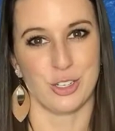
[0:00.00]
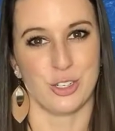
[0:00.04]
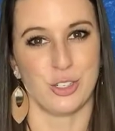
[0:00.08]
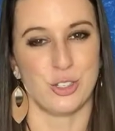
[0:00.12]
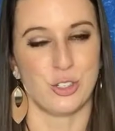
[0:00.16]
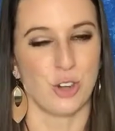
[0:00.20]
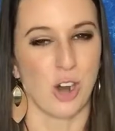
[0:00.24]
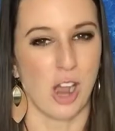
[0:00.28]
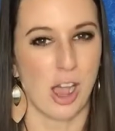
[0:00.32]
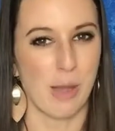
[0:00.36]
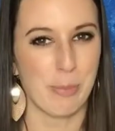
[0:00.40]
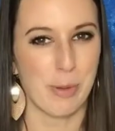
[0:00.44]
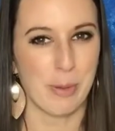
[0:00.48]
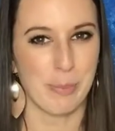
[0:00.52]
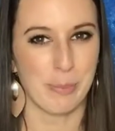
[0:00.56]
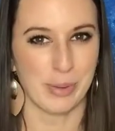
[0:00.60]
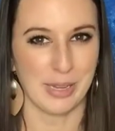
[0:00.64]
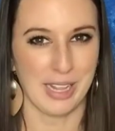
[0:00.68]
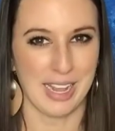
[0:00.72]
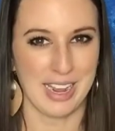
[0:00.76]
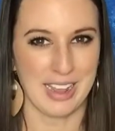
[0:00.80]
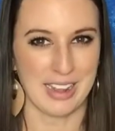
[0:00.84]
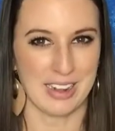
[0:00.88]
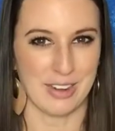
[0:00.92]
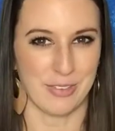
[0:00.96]
Draw up a
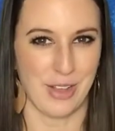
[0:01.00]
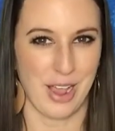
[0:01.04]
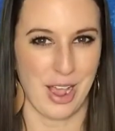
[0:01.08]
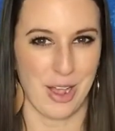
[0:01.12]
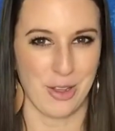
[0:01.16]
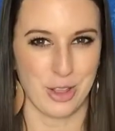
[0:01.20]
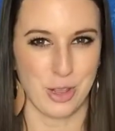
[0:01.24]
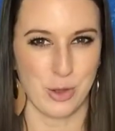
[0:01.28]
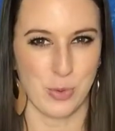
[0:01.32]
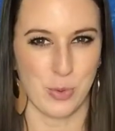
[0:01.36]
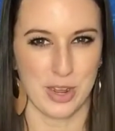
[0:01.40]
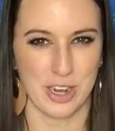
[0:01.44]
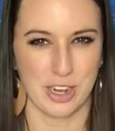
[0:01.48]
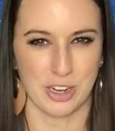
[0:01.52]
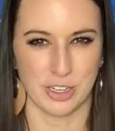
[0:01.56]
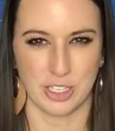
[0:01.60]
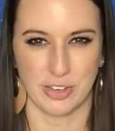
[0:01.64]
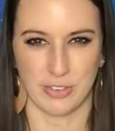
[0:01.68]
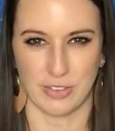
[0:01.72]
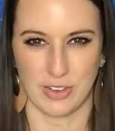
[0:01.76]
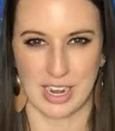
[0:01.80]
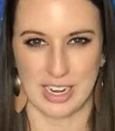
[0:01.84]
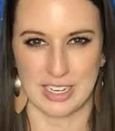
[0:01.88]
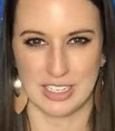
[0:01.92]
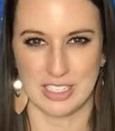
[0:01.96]
plan of how you want your
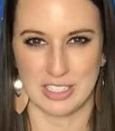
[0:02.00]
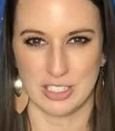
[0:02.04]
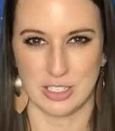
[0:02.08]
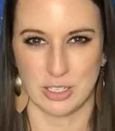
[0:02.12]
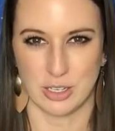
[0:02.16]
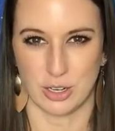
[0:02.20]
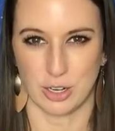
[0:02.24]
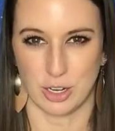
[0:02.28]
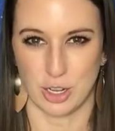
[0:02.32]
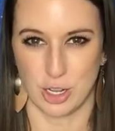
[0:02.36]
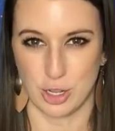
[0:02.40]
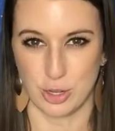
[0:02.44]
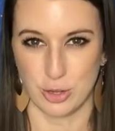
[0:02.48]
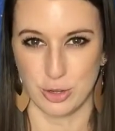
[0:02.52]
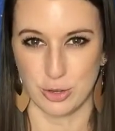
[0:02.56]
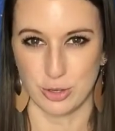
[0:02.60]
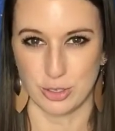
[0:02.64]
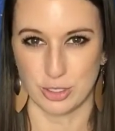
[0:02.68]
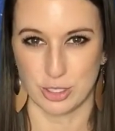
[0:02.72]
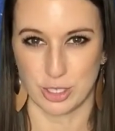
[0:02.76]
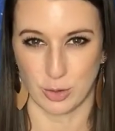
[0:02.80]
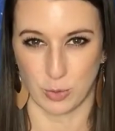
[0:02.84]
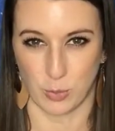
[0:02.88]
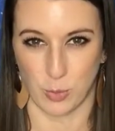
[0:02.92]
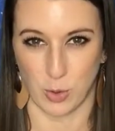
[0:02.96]
device
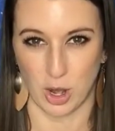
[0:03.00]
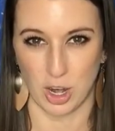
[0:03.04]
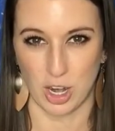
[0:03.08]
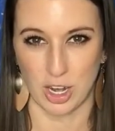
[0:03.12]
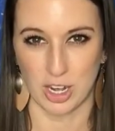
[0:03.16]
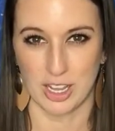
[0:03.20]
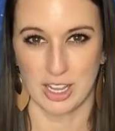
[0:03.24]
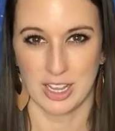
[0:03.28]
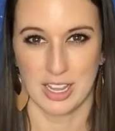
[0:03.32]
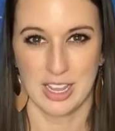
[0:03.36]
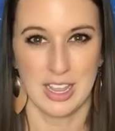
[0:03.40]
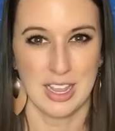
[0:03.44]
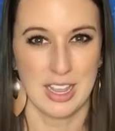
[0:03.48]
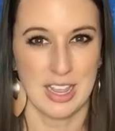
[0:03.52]
to work